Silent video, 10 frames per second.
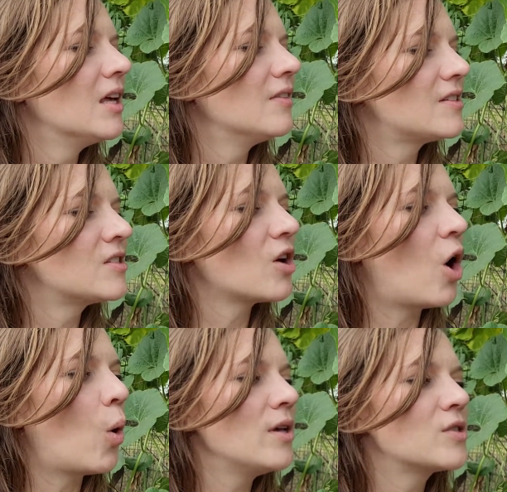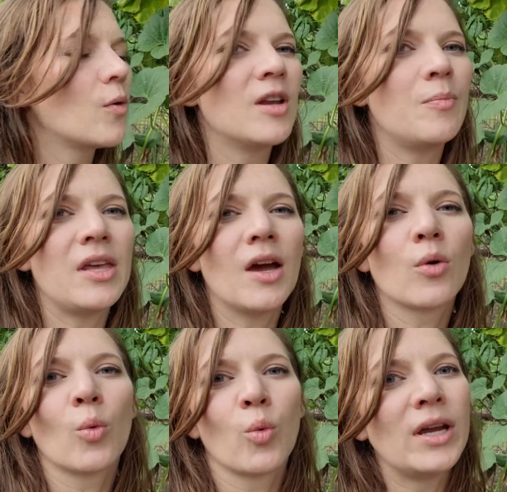This is always going to be a
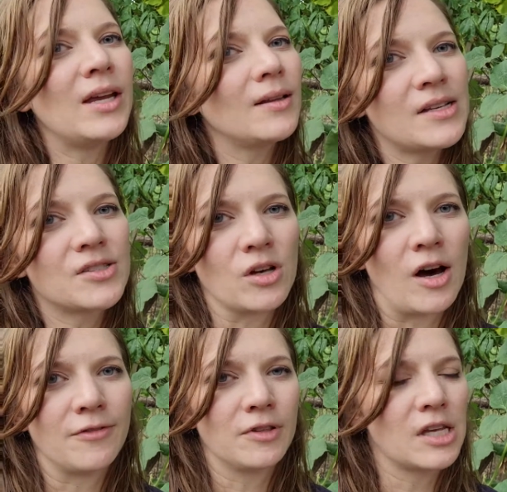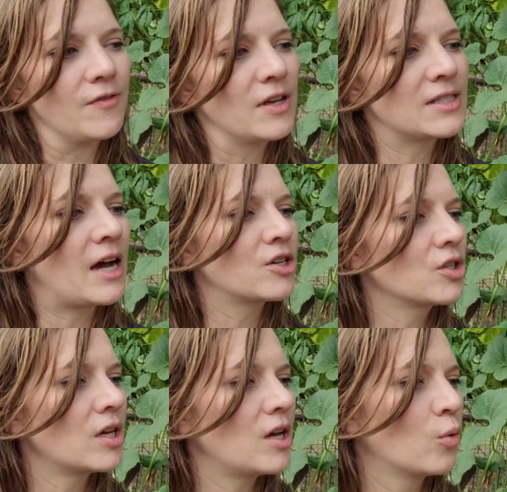really soft leaf. It's
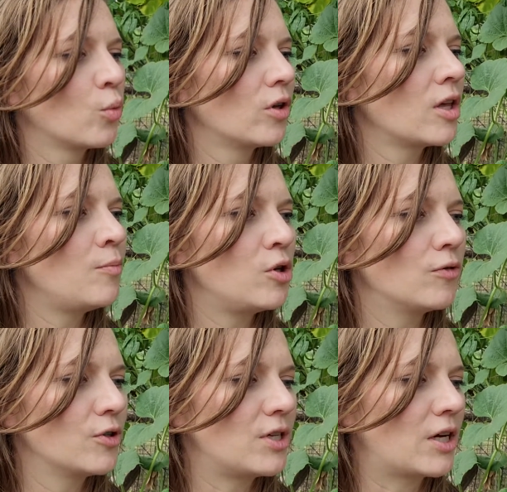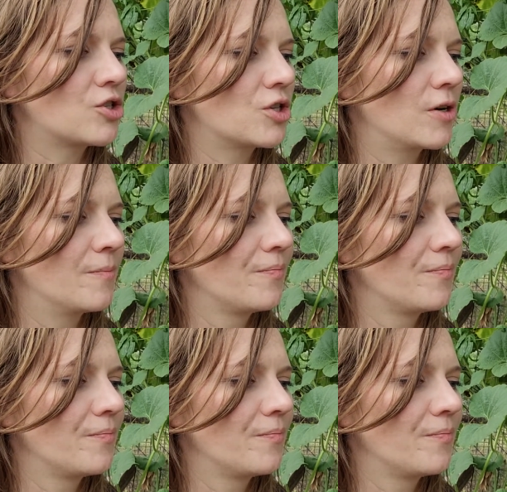actually a really beautiful texture.